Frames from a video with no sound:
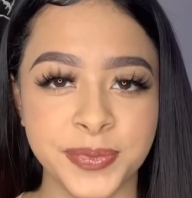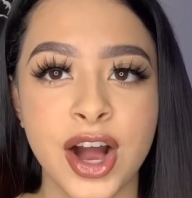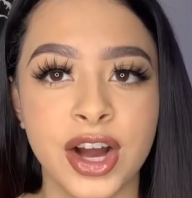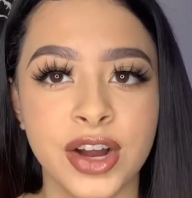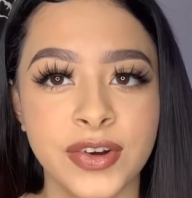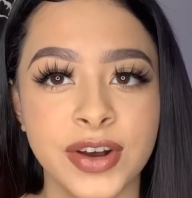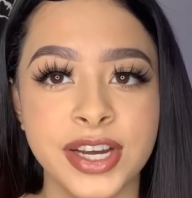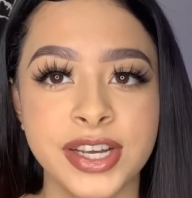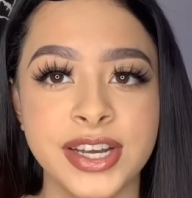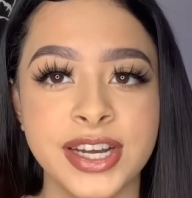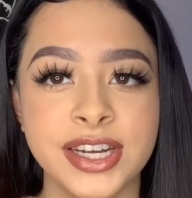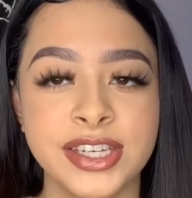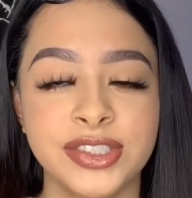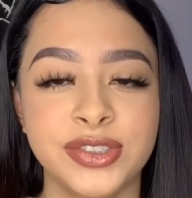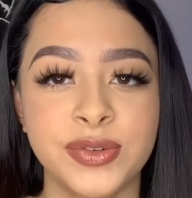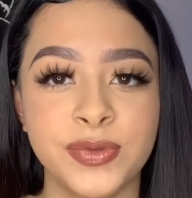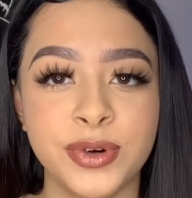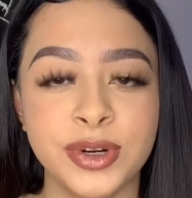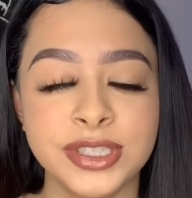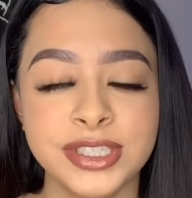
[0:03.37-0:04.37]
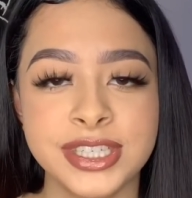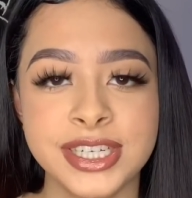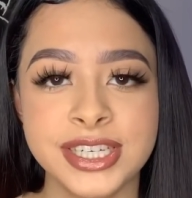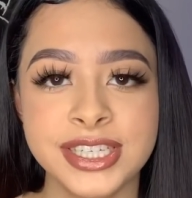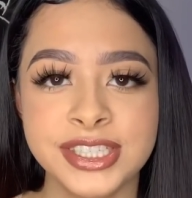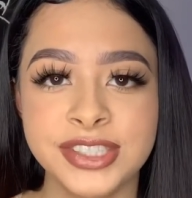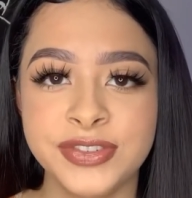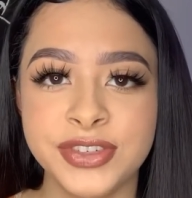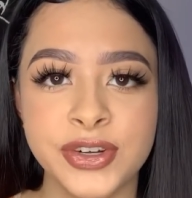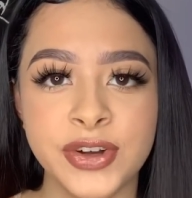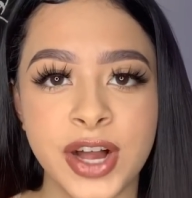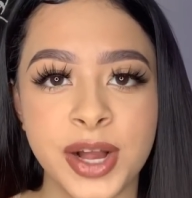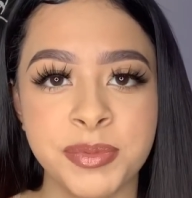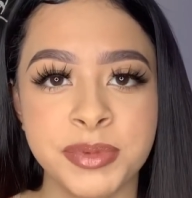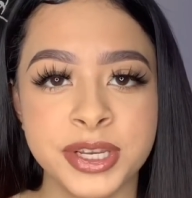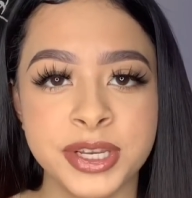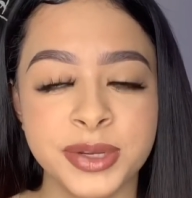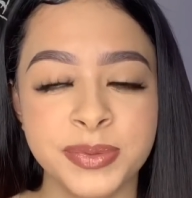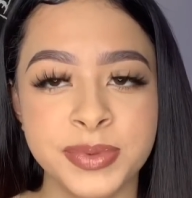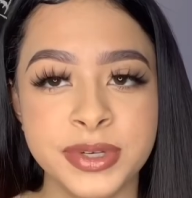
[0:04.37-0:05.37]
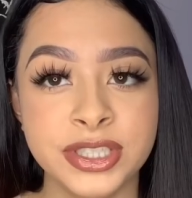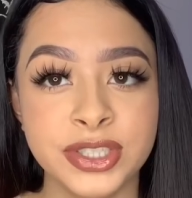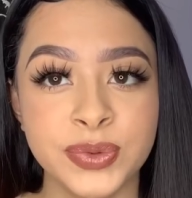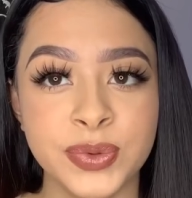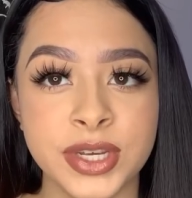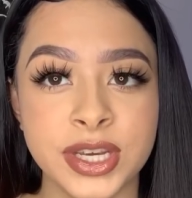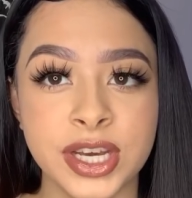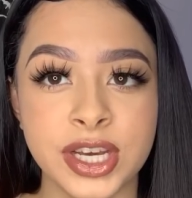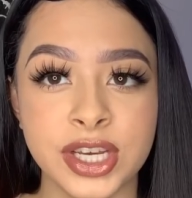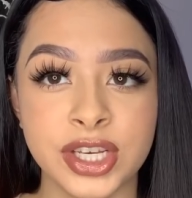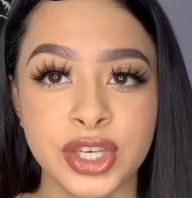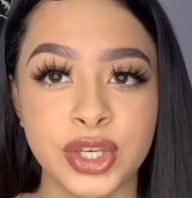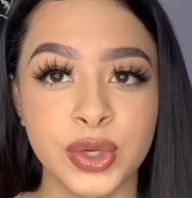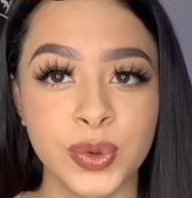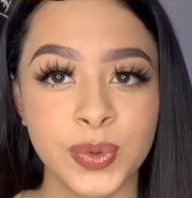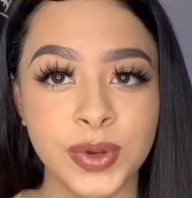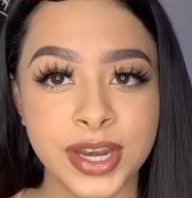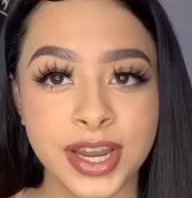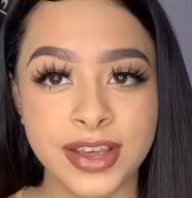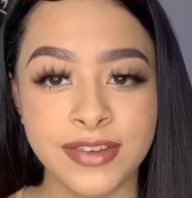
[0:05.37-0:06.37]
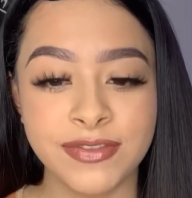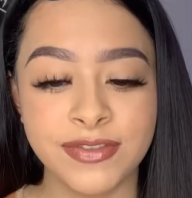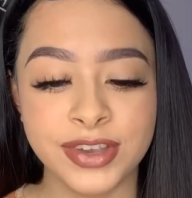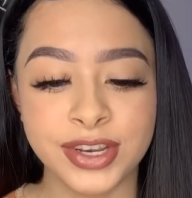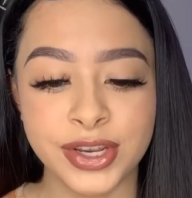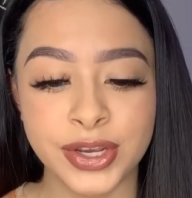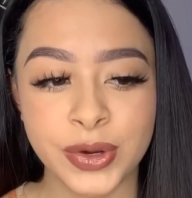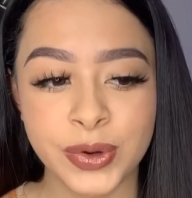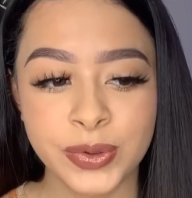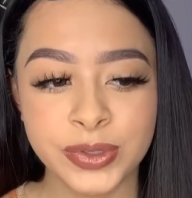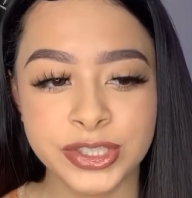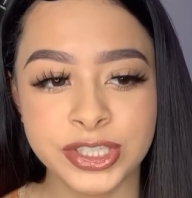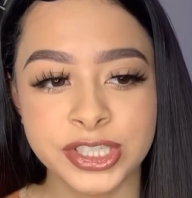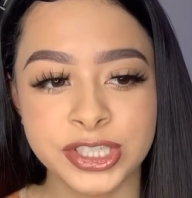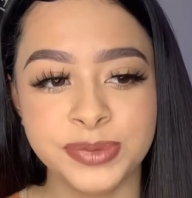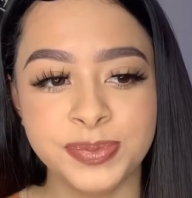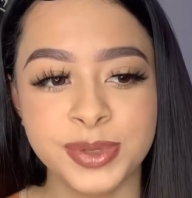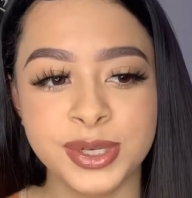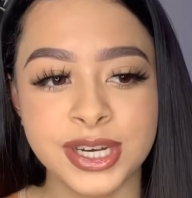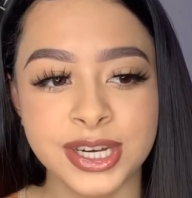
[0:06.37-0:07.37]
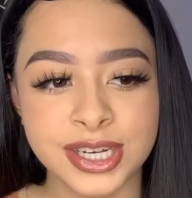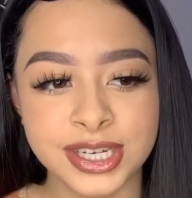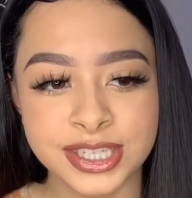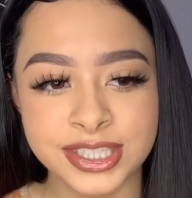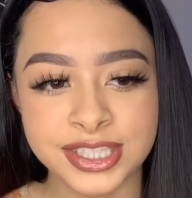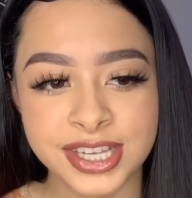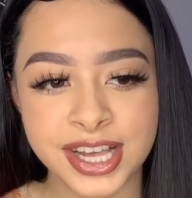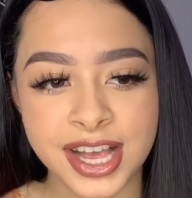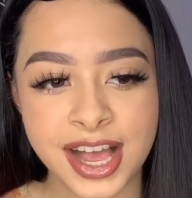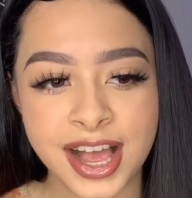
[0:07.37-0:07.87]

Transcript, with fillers: Alright you guys, so for today's video, I'm going to be doing a Q&A video just because